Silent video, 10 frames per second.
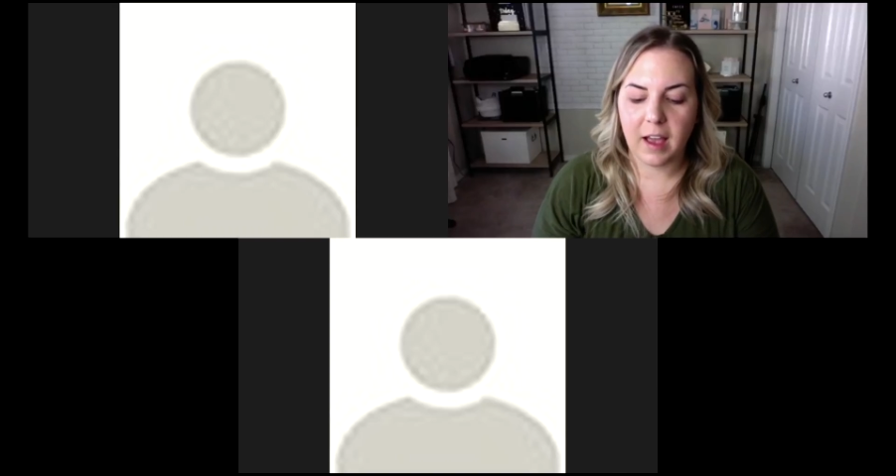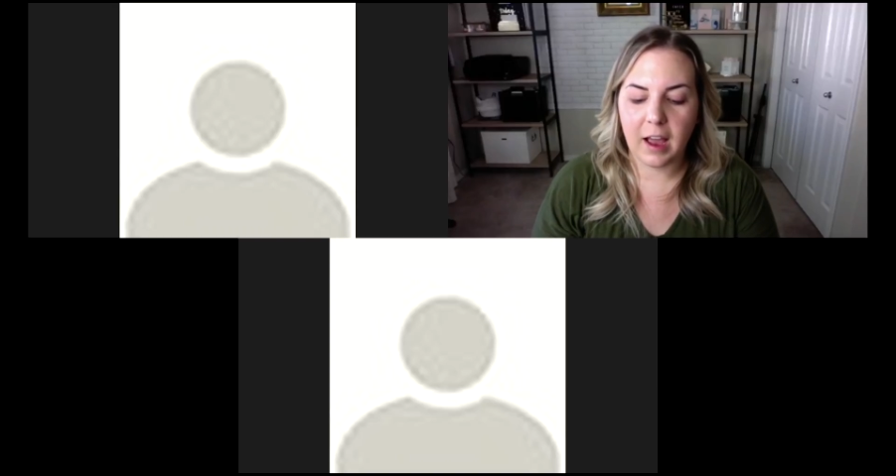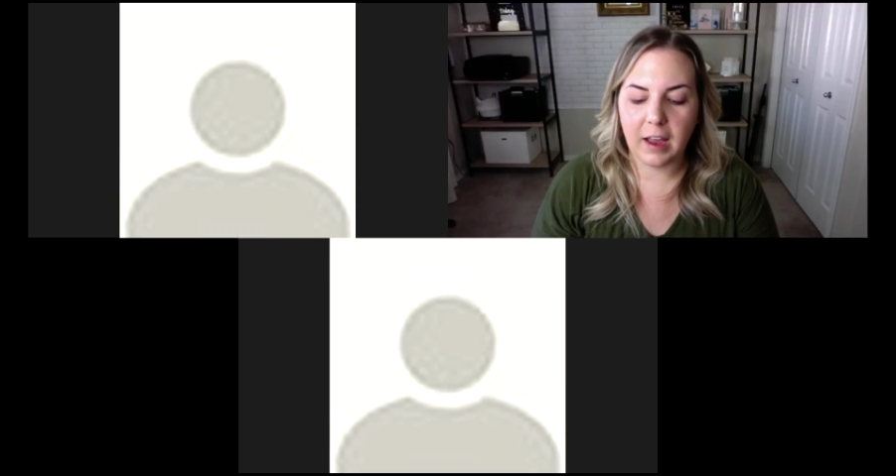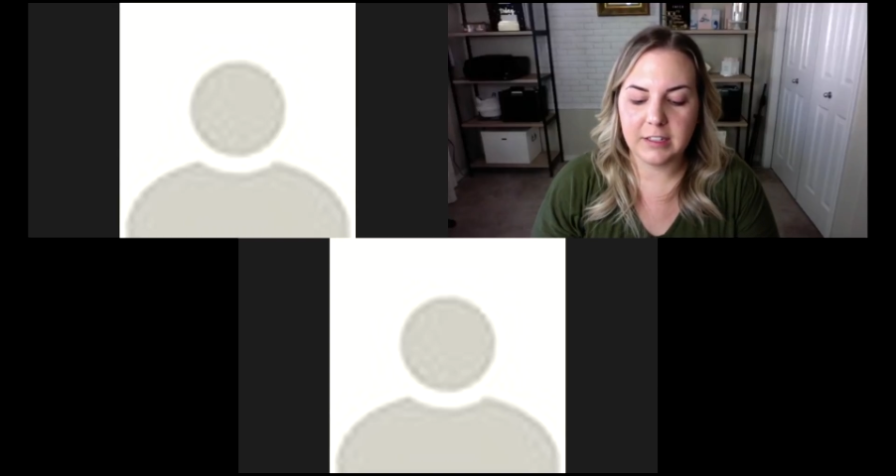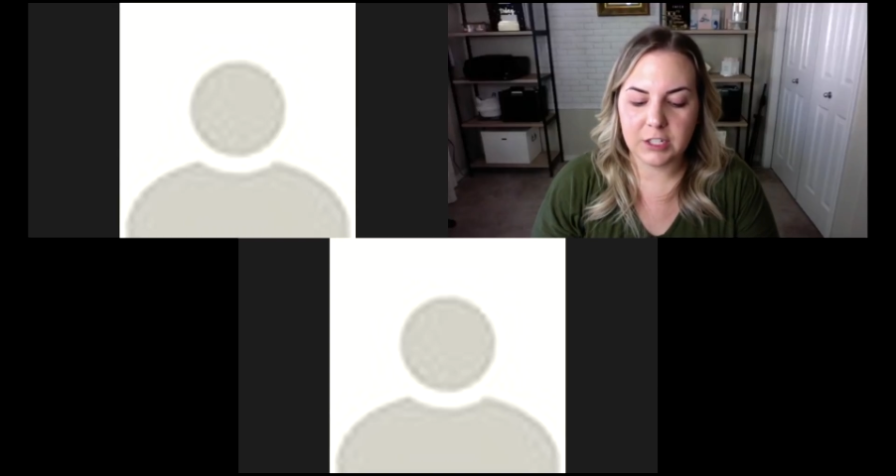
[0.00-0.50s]

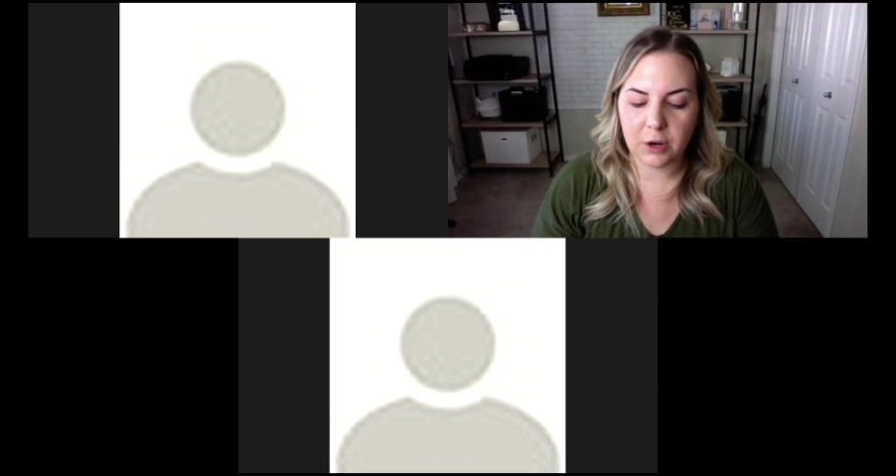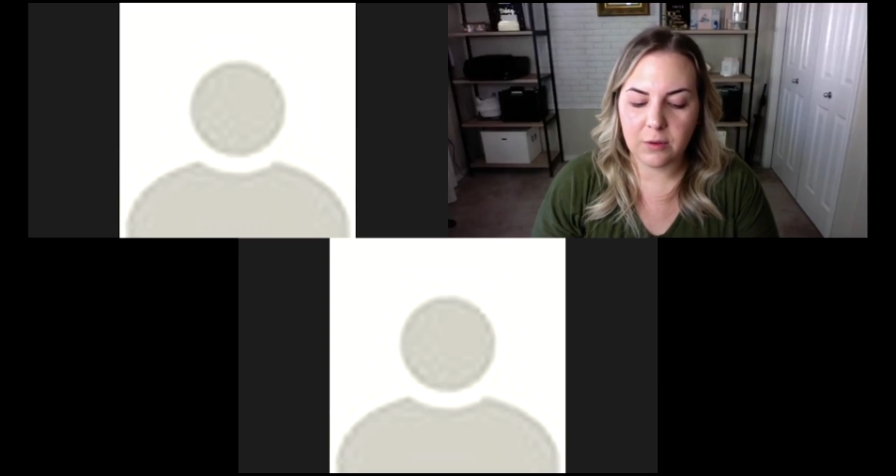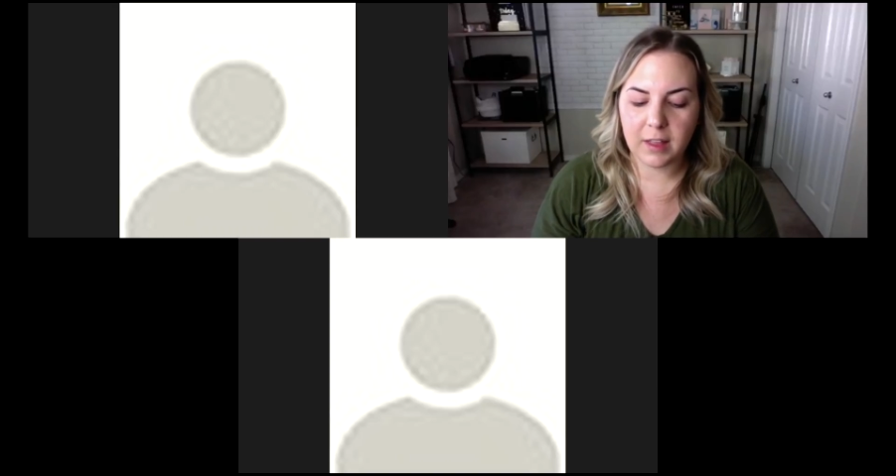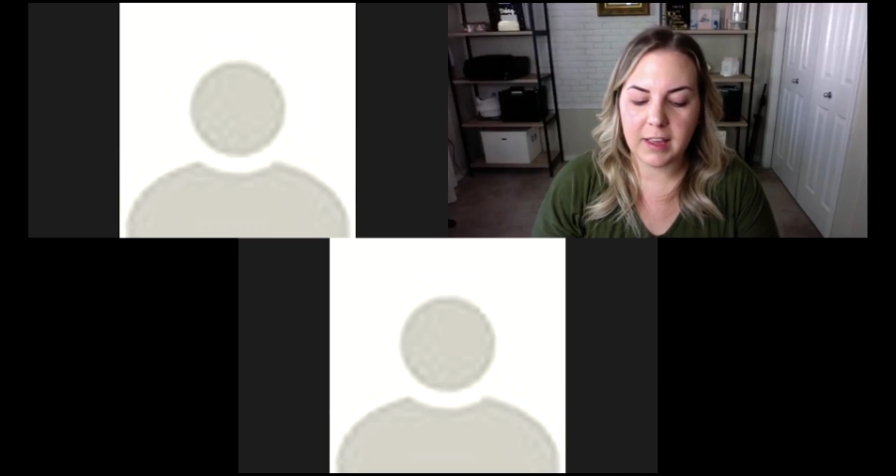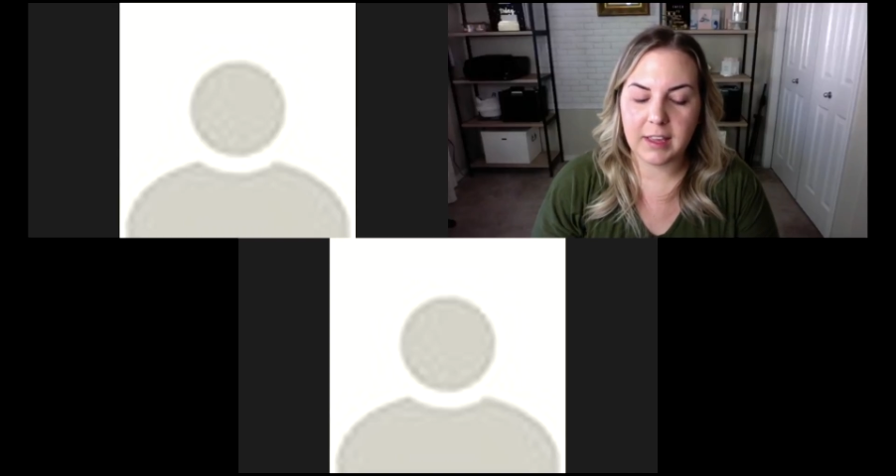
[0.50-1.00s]
I
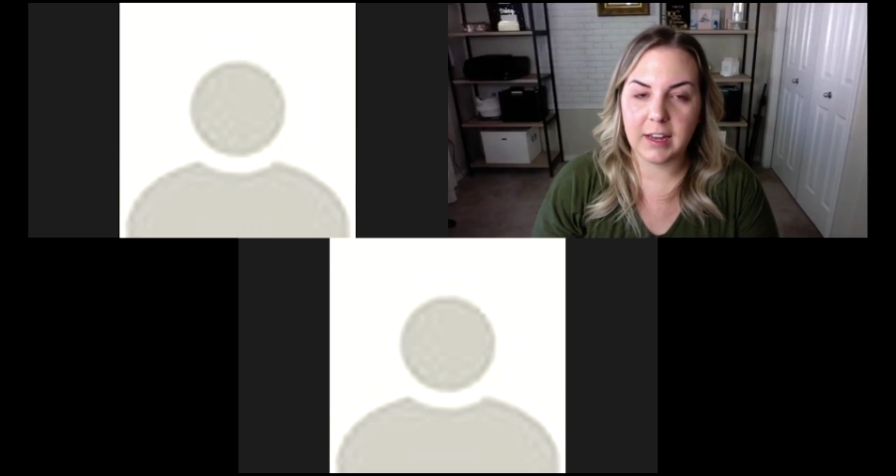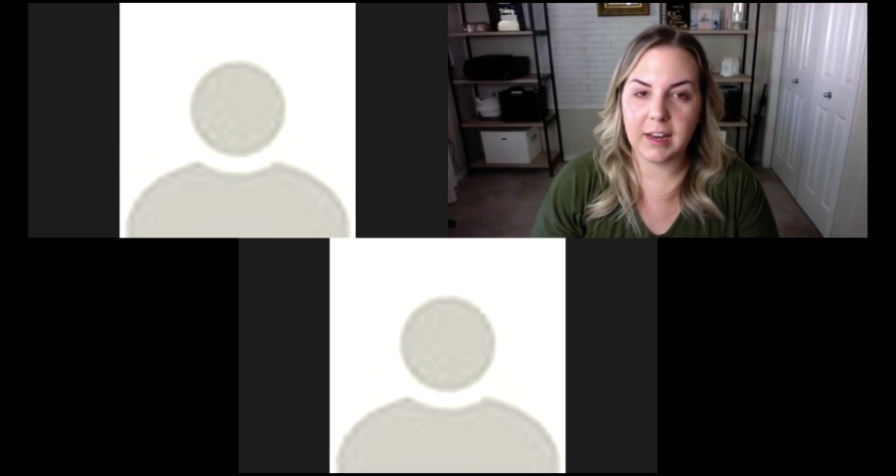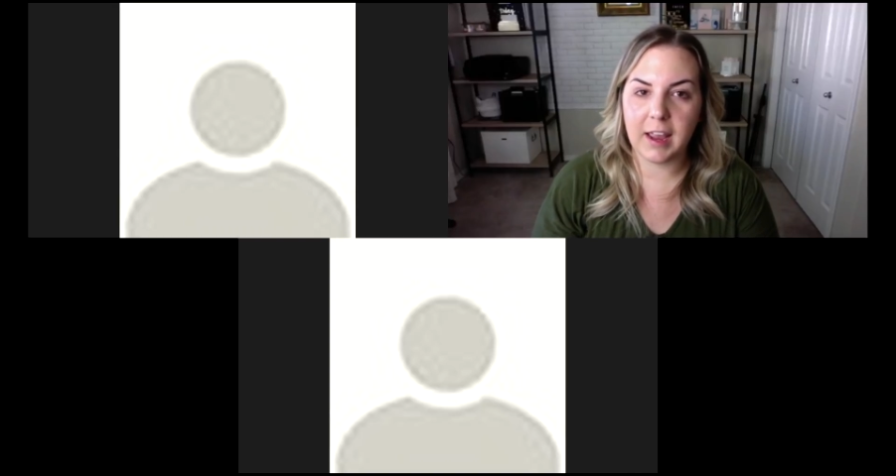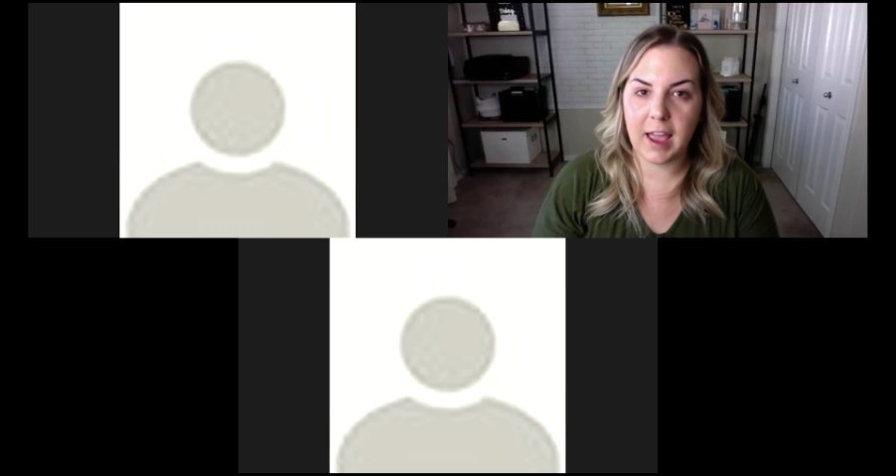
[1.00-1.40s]
don't like getting